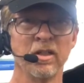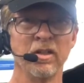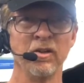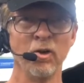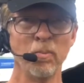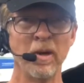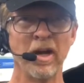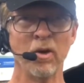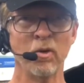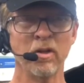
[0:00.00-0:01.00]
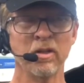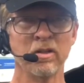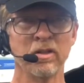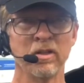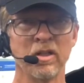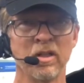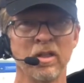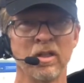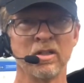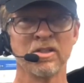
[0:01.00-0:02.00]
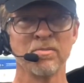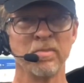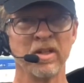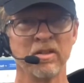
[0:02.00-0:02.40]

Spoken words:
no power, smelled